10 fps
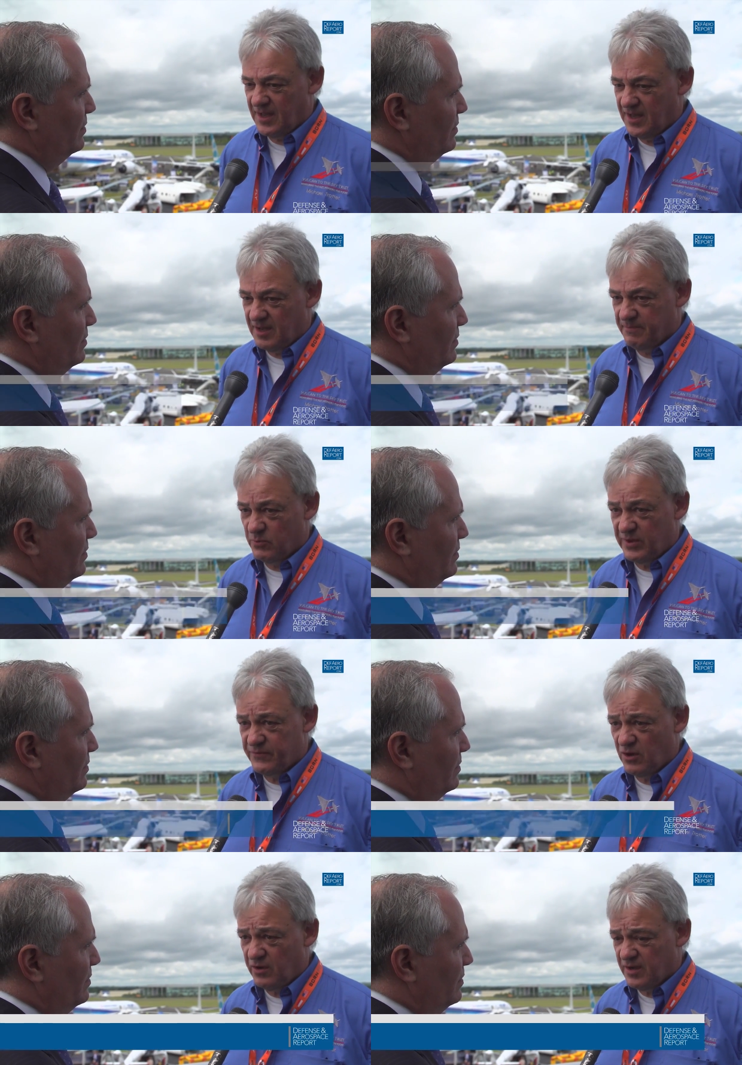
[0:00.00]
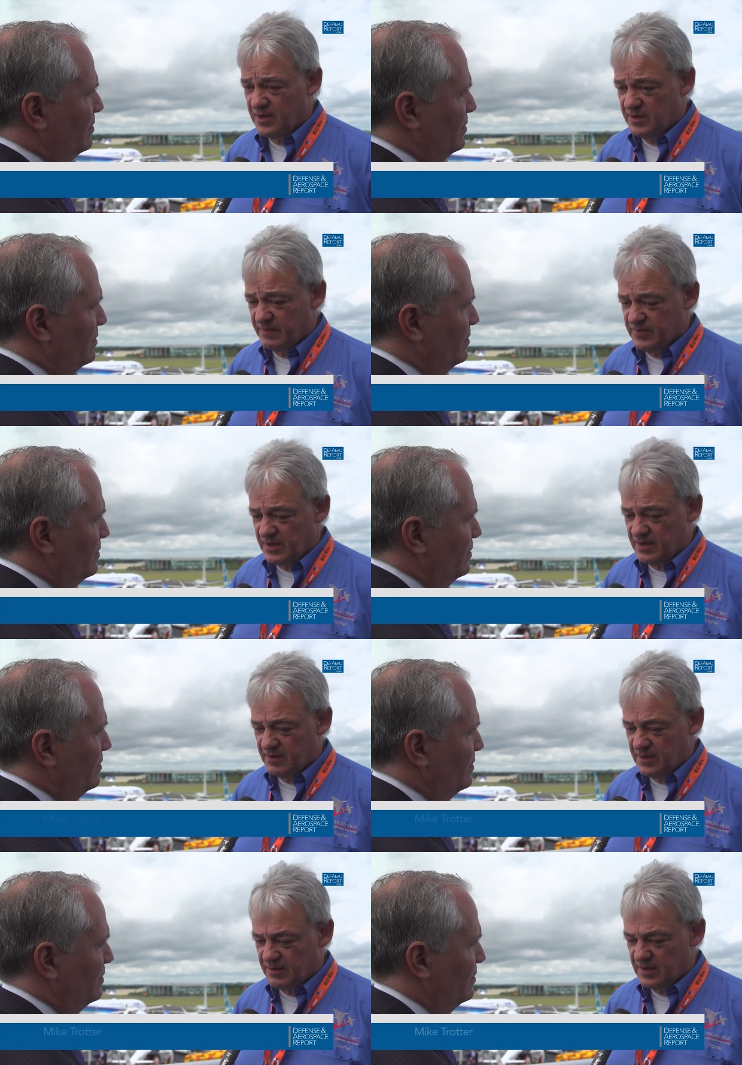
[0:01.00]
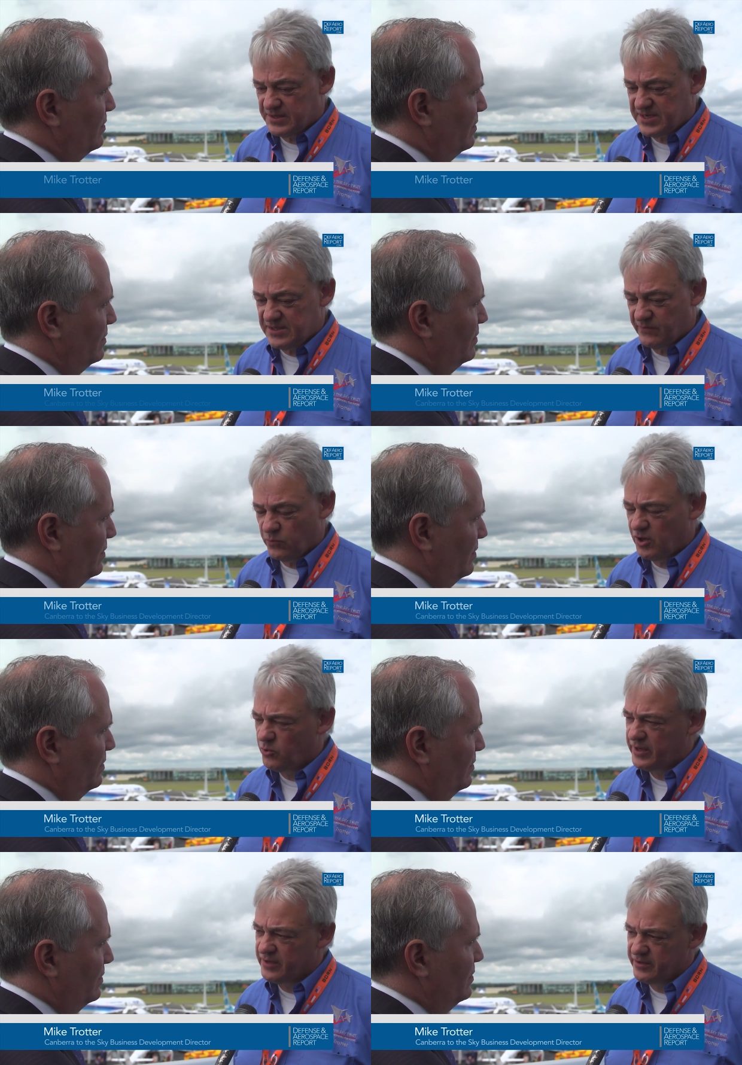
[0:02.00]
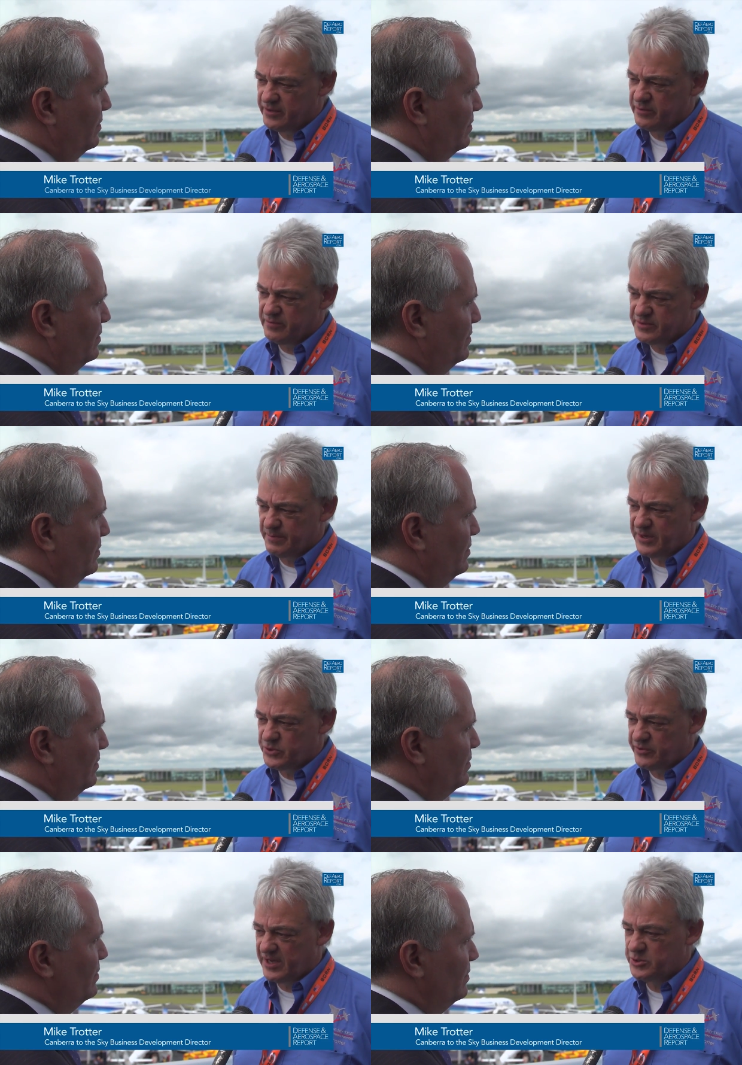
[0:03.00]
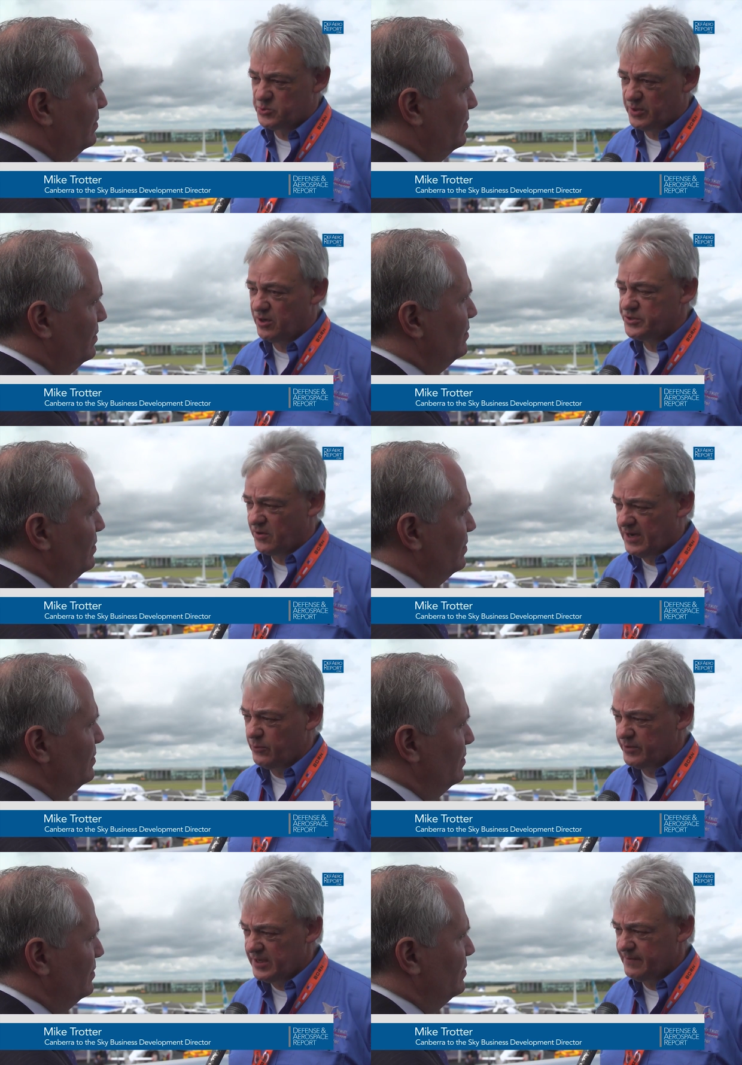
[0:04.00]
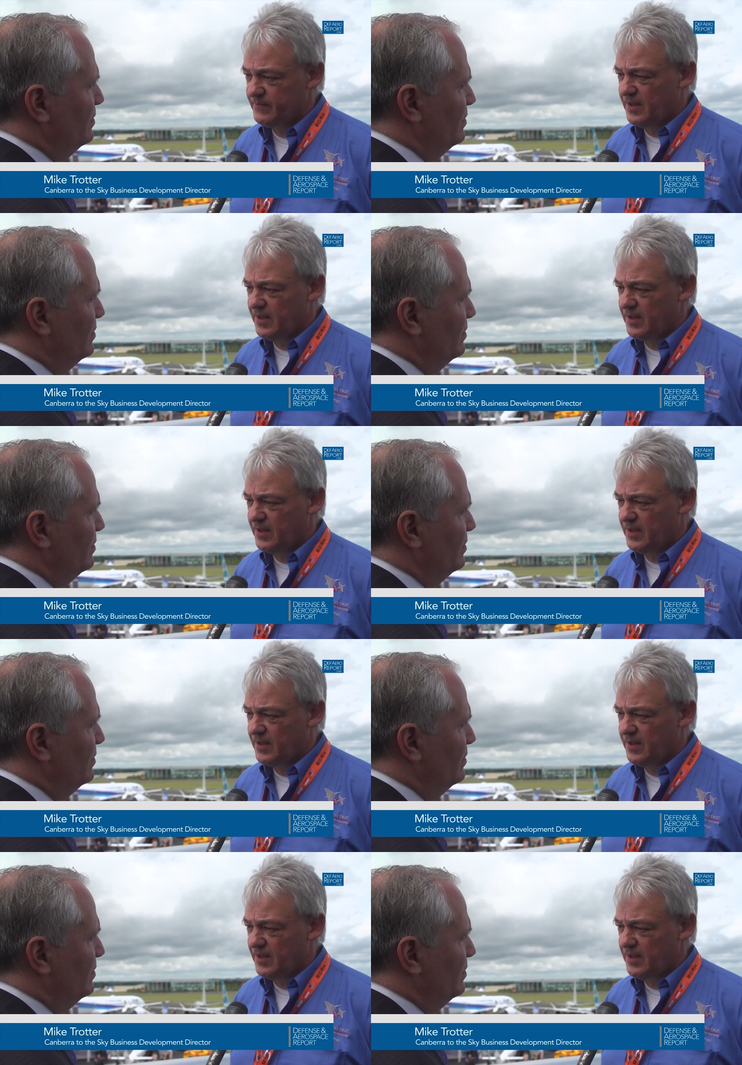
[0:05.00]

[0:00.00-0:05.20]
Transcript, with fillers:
Speaker 1: Uh, but we've got a, a, a, set of work we can do to make sure the engines we've got are airworthy,